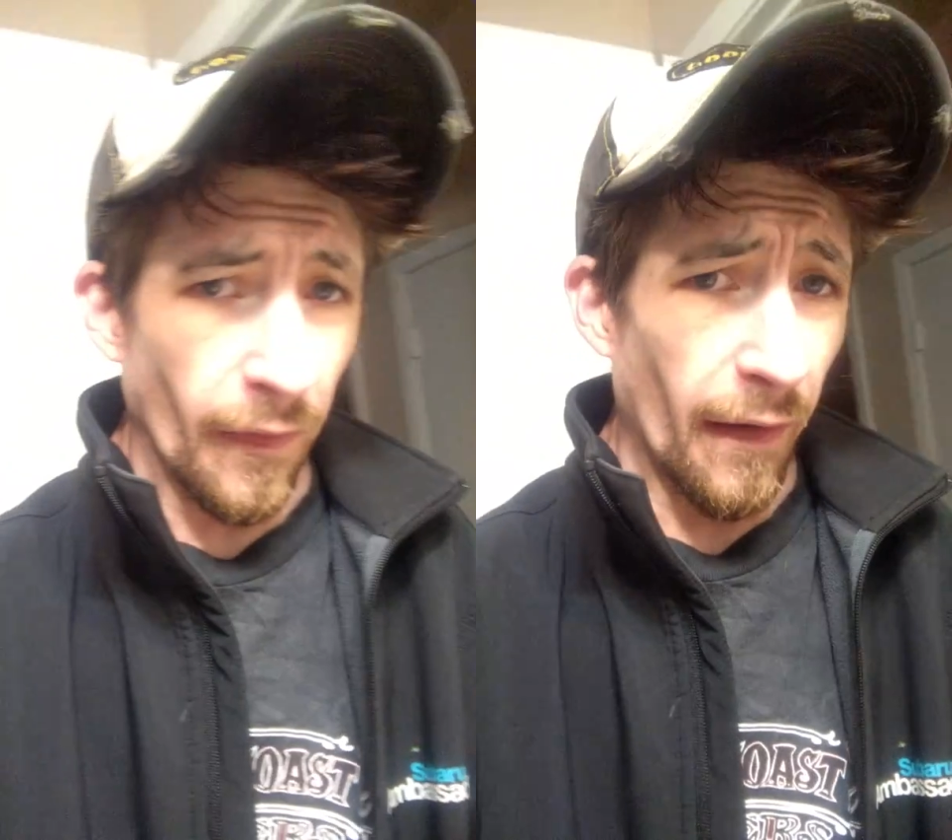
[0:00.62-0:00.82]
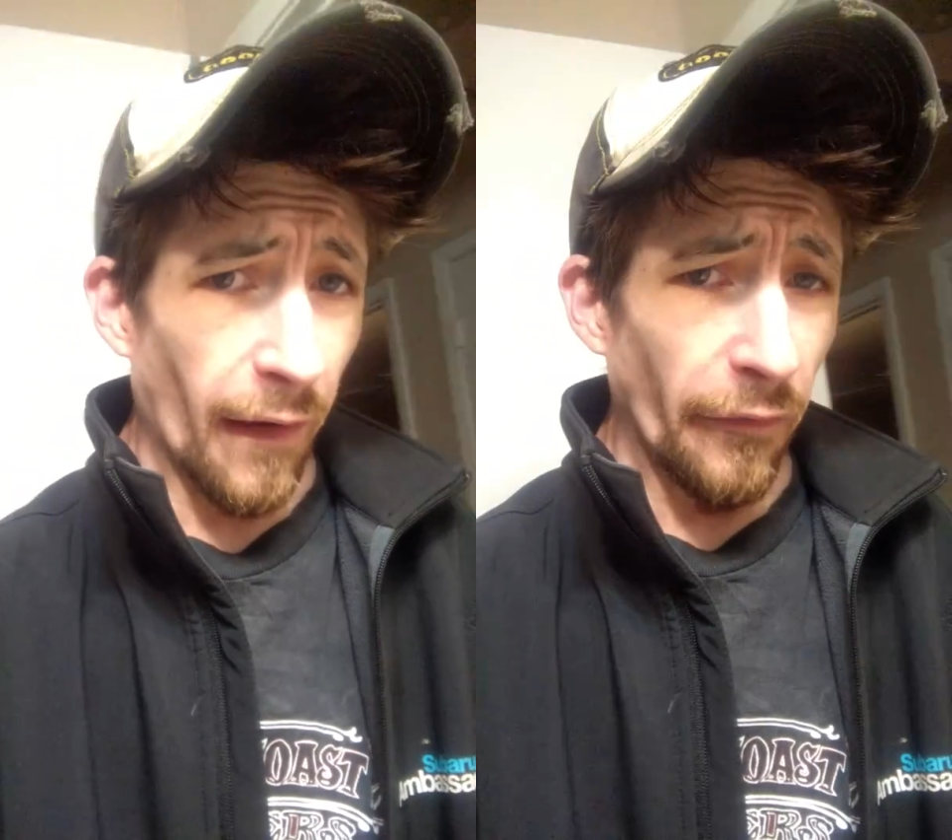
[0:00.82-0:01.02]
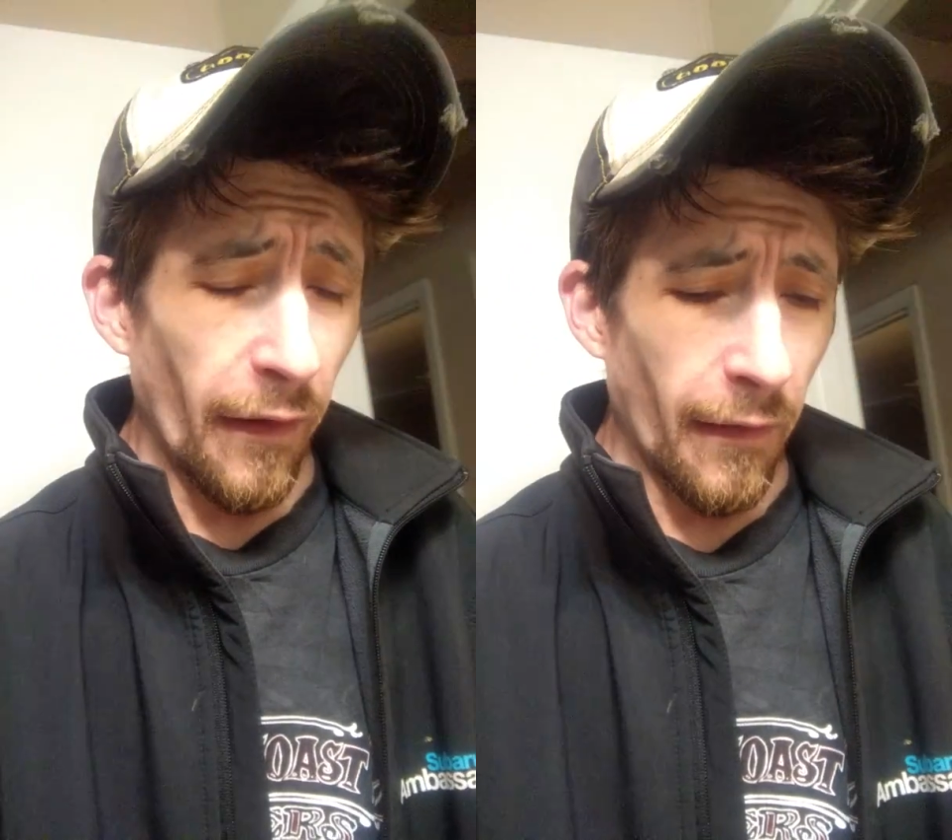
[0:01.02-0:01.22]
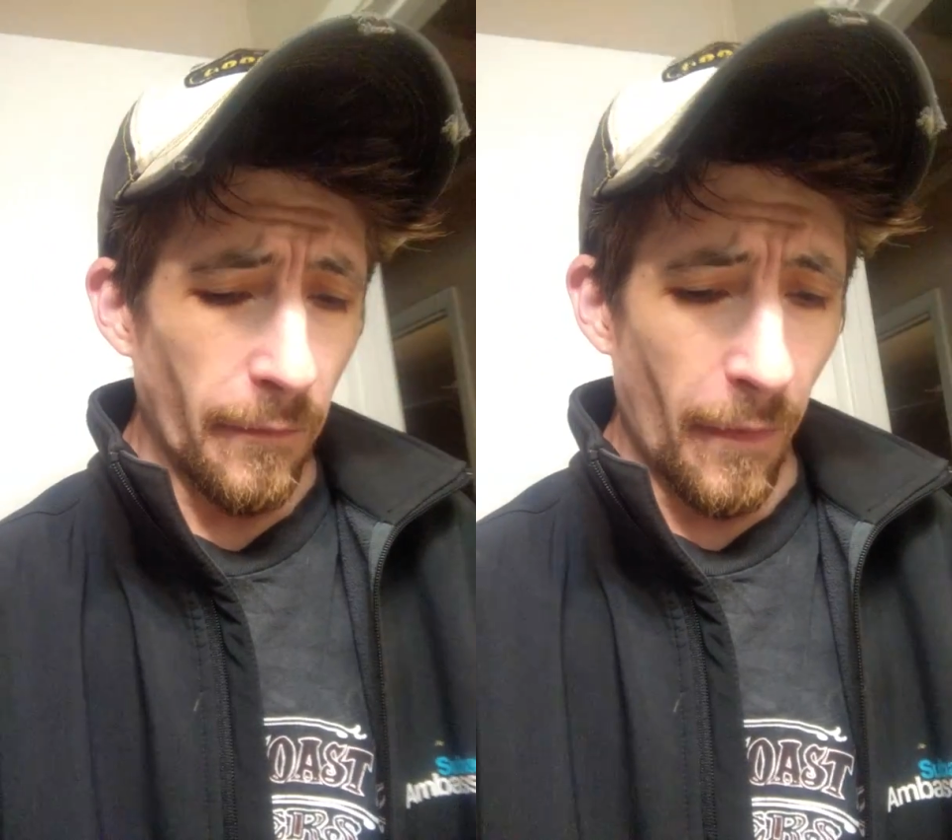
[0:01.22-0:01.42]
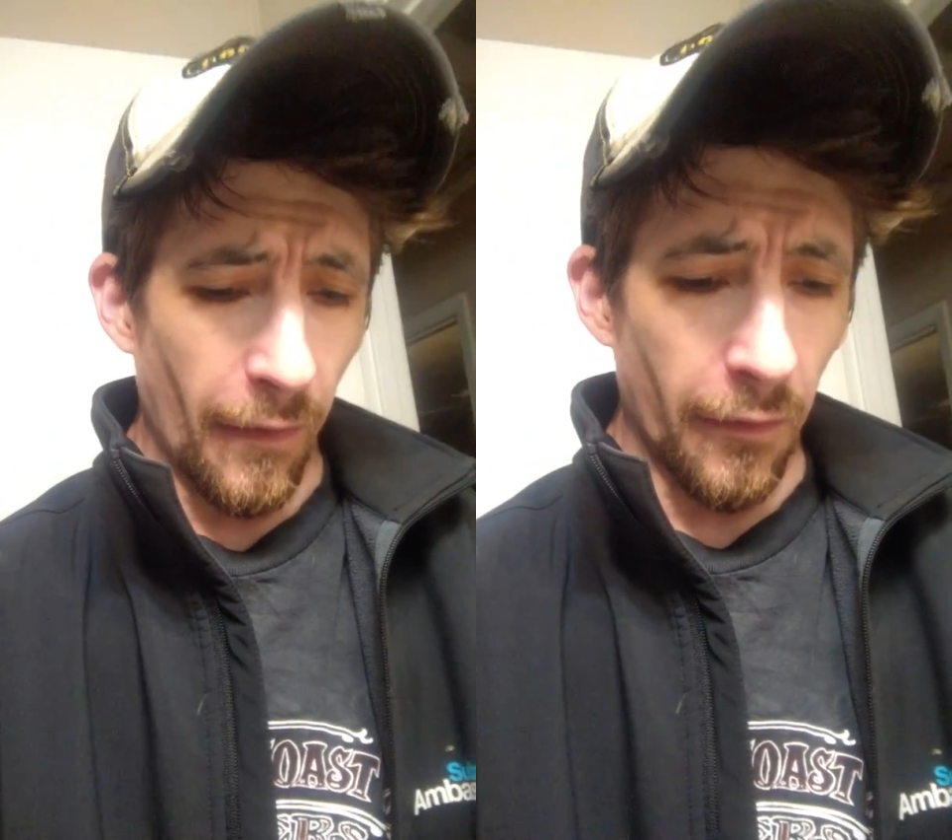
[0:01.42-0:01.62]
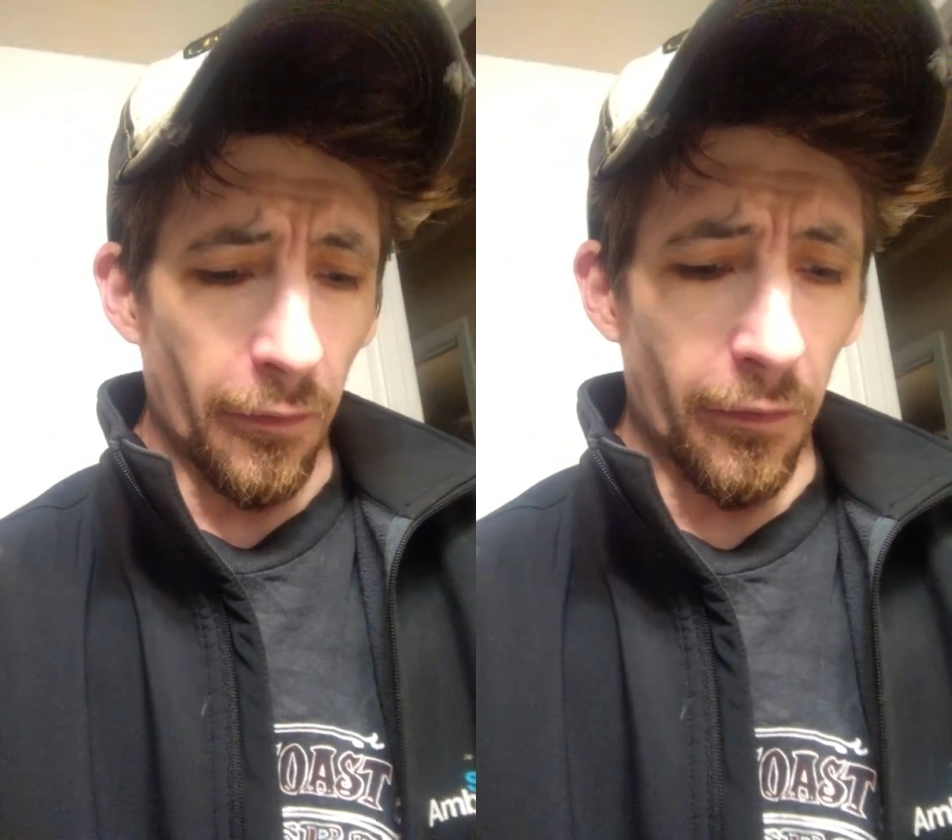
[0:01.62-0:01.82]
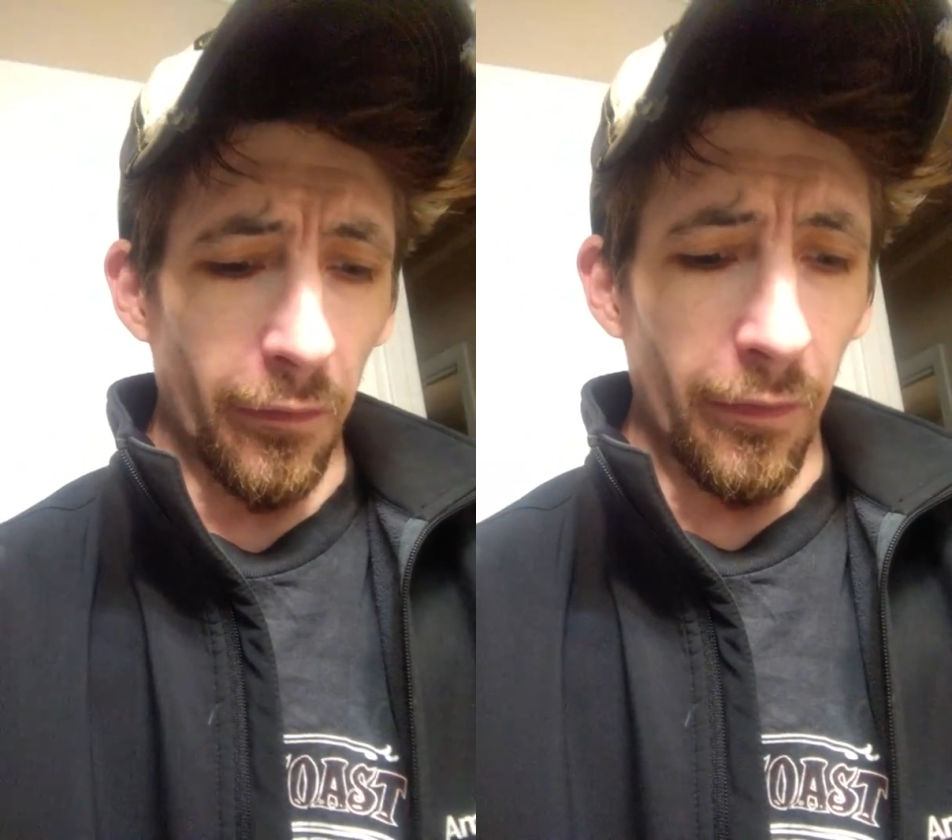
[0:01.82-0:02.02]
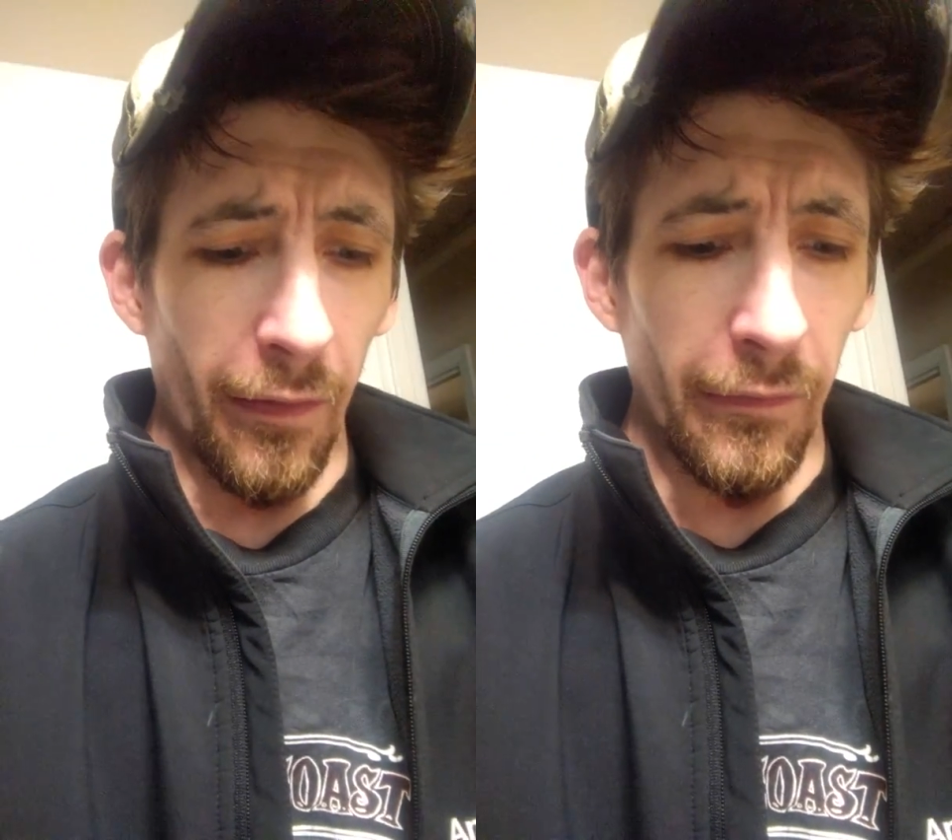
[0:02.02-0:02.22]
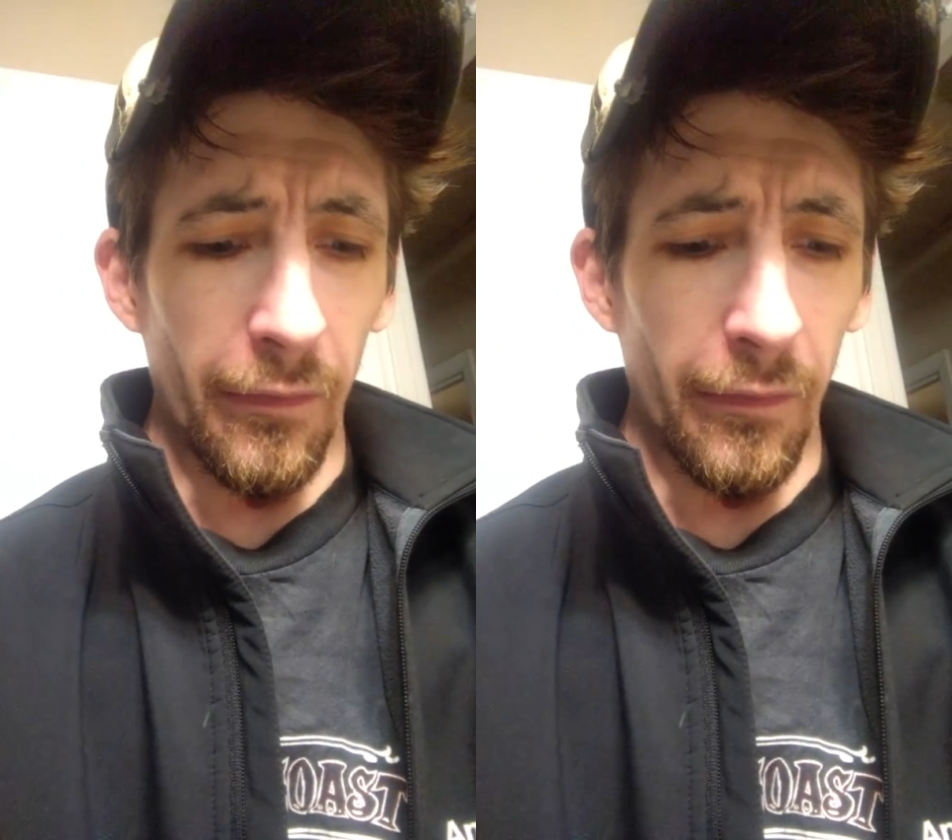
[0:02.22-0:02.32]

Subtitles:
I've had my car lined